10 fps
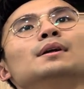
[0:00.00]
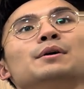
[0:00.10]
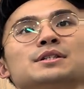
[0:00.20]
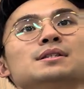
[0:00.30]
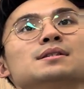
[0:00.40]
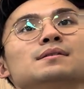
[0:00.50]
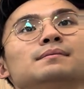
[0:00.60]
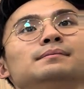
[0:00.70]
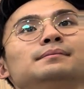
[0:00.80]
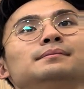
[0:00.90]
Questions?
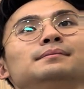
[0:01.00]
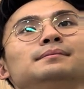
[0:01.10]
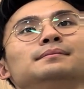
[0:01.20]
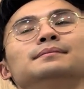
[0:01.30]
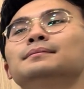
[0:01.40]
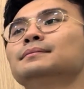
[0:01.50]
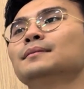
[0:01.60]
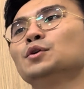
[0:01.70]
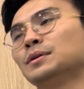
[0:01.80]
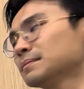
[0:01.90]

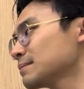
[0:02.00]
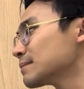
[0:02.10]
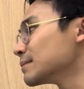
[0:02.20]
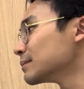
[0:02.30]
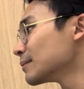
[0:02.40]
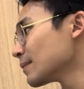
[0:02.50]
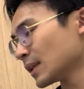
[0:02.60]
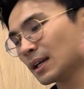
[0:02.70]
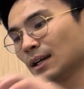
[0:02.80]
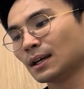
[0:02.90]
Good.
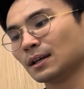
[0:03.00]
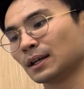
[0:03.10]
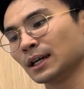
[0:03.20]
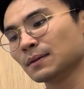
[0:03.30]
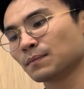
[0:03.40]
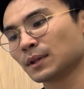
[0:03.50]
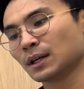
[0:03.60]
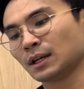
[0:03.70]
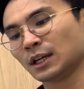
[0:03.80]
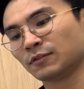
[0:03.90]
Okay,
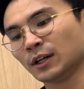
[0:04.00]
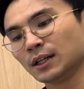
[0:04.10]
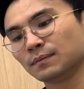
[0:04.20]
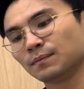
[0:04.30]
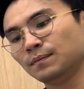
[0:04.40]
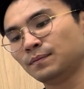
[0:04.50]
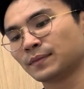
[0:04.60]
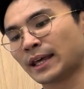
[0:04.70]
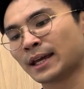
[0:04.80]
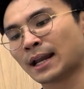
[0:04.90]
if not,
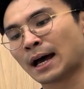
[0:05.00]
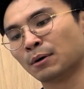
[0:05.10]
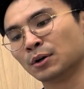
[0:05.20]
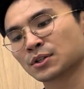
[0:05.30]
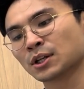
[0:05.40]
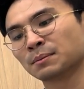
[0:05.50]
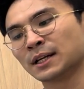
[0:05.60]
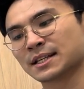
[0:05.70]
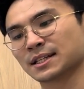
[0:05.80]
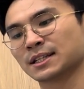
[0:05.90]
then I will stop the
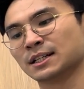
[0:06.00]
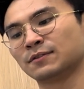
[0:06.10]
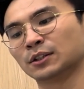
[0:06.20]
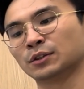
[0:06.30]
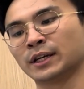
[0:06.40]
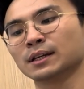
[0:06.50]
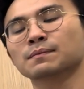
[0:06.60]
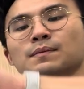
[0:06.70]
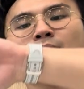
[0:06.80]
lesson here for today.